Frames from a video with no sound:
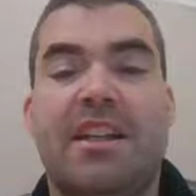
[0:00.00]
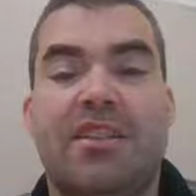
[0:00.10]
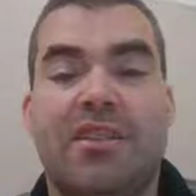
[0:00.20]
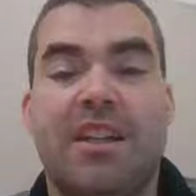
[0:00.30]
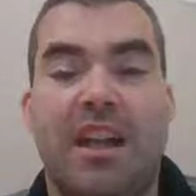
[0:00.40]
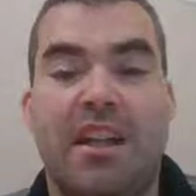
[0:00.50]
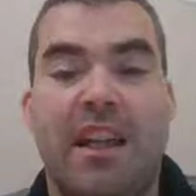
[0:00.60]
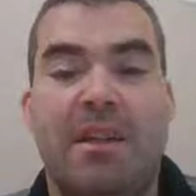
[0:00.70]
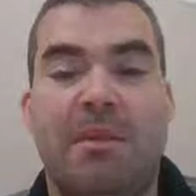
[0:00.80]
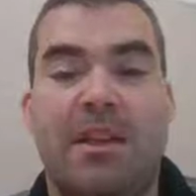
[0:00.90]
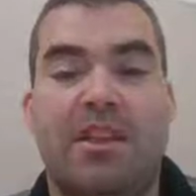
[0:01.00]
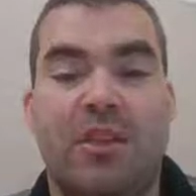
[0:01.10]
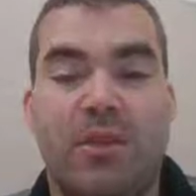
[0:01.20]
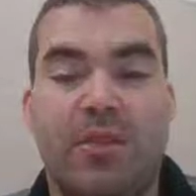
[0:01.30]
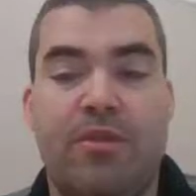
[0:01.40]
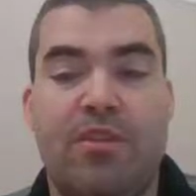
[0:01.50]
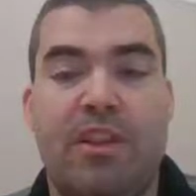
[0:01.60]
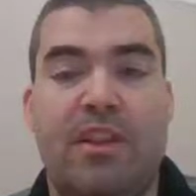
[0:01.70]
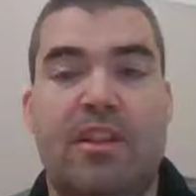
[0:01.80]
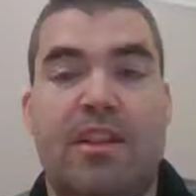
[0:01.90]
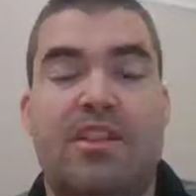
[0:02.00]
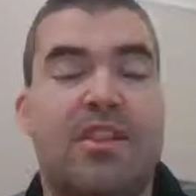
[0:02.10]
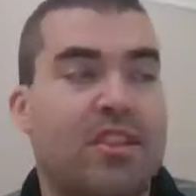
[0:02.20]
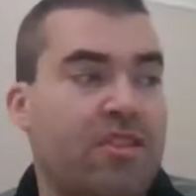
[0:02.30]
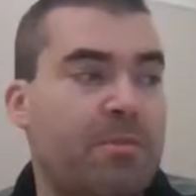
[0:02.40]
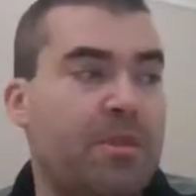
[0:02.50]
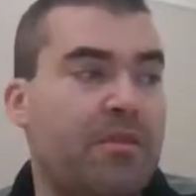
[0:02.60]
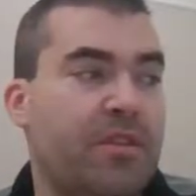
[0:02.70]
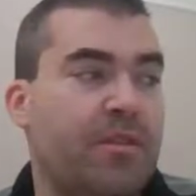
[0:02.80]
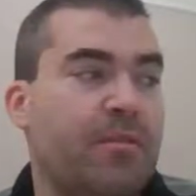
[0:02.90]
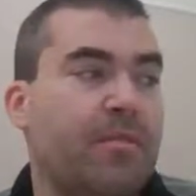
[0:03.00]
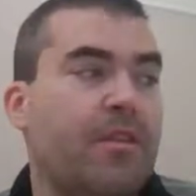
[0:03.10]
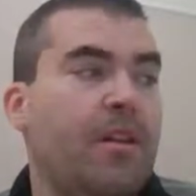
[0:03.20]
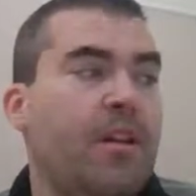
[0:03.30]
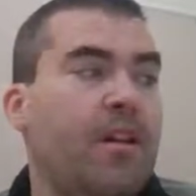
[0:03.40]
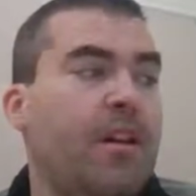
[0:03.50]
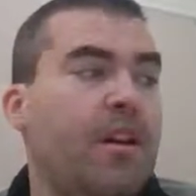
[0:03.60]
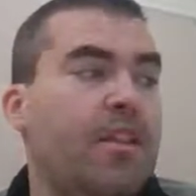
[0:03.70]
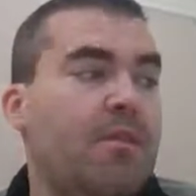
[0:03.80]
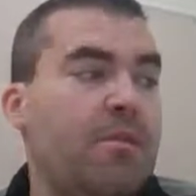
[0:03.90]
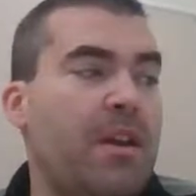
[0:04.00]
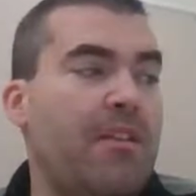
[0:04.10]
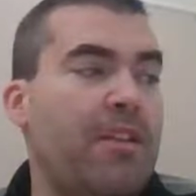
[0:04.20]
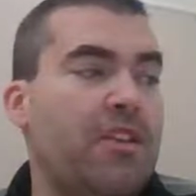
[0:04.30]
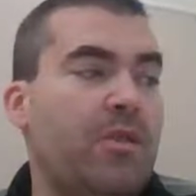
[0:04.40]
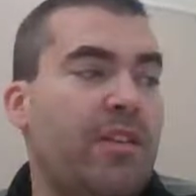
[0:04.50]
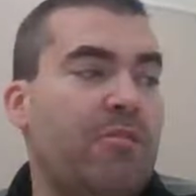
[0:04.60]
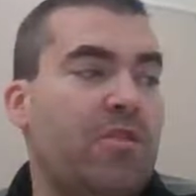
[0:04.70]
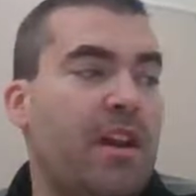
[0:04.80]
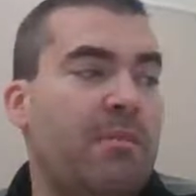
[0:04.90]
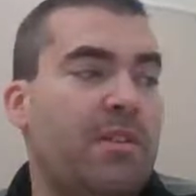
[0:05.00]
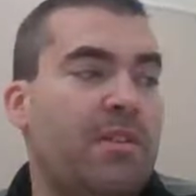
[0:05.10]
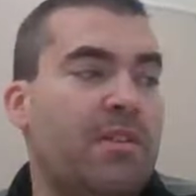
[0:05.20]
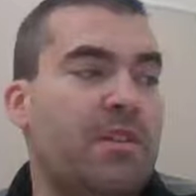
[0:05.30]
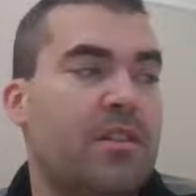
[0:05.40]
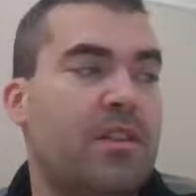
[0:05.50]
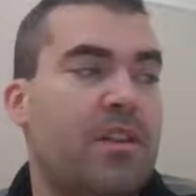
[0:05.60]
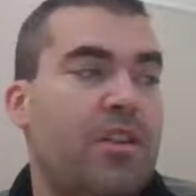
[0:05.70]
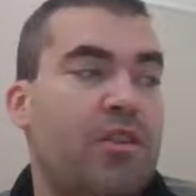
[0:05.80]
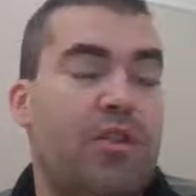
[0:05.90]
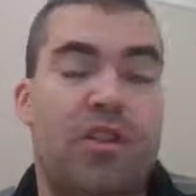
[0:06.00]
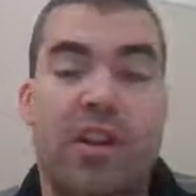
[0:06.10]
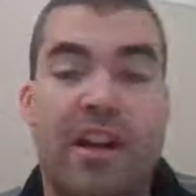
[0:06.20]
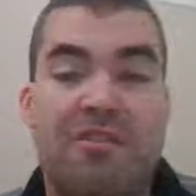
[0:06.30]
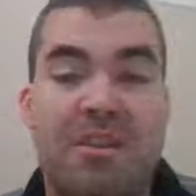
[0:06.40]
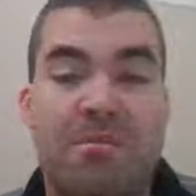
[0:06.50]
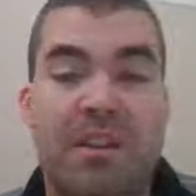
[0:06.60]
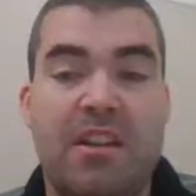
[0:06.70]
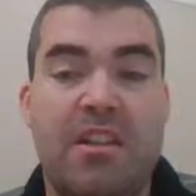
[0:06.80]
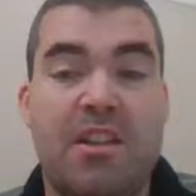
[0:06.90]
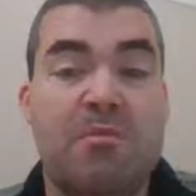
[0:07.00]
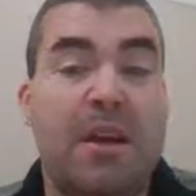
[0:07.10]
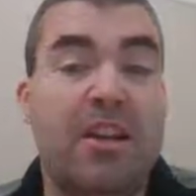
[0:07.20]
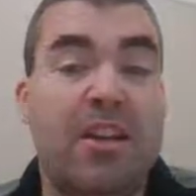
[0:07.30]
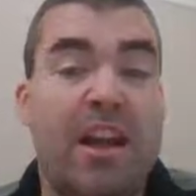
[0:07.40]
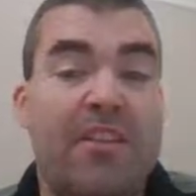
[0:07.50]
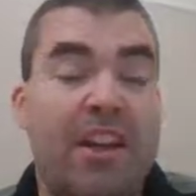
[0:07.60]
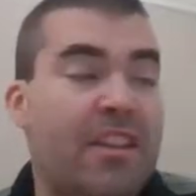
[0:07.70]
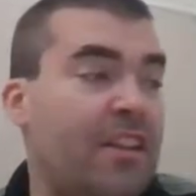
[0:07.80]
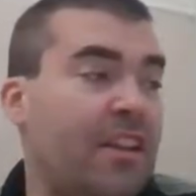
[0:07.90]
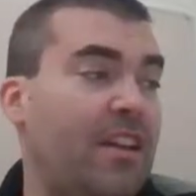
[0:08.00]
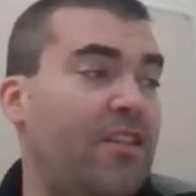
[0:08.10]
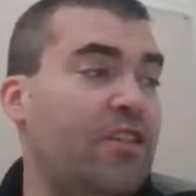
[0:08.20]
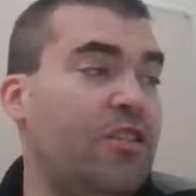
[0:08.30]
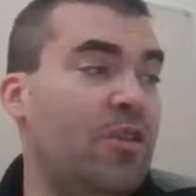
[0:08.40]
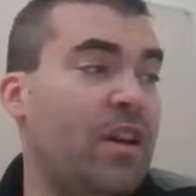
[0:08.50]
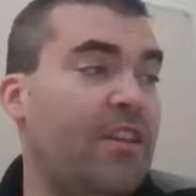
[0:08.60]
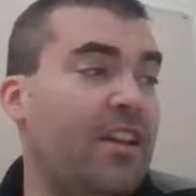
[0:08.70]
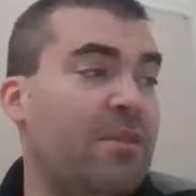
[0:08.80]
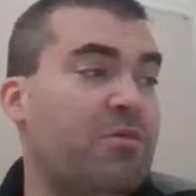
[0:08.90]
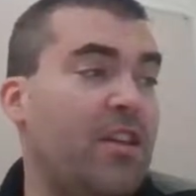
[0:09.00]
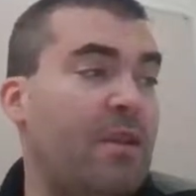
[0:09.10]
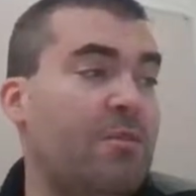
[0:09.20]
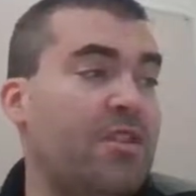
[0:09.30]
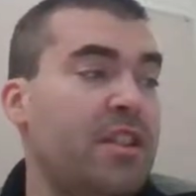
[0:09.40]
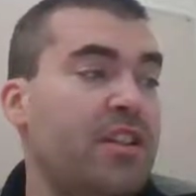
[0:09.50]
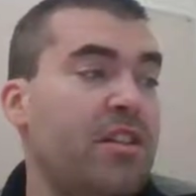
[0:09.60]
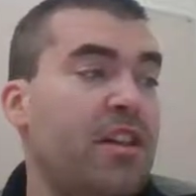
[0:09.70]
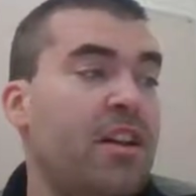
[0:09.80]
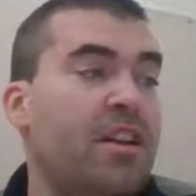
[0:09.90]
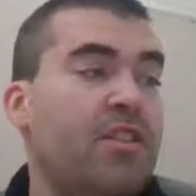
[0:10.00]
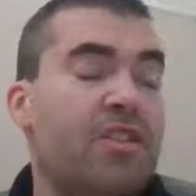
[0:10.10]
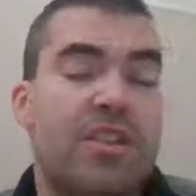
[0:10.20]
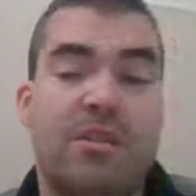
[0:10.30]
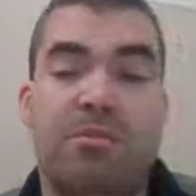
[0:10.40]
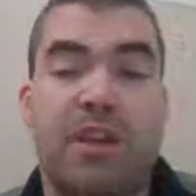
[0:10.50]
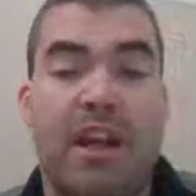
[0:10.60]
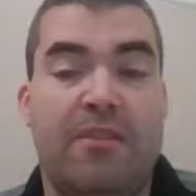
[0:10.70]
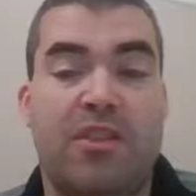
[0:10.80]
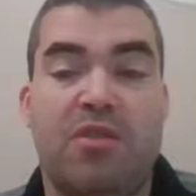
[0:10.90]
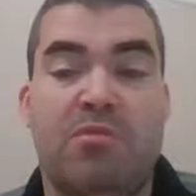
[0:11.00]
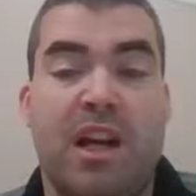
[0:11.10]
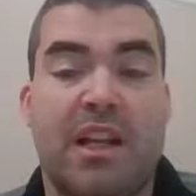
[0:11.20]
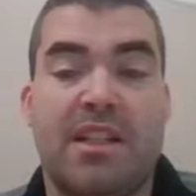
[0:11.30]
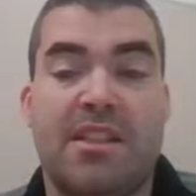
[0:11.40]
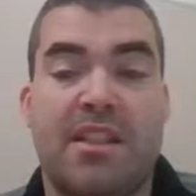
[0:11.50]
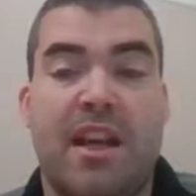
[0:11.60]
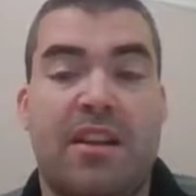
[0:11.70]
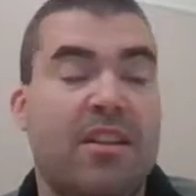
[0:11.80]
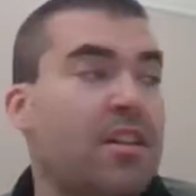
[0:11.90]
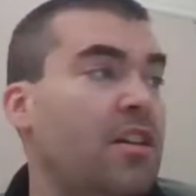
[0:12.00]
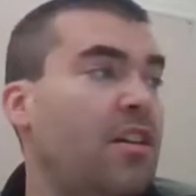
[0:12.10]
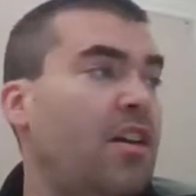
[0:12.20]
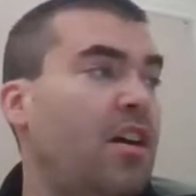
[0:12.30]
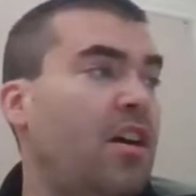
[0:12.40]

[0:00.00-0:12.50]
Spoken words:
easy to understand name and is useful and is descriptive. Then what we have here is we have parameters. You could have something, you might not have anything. If you don't have any parameters here, you just simply have 2 brackets that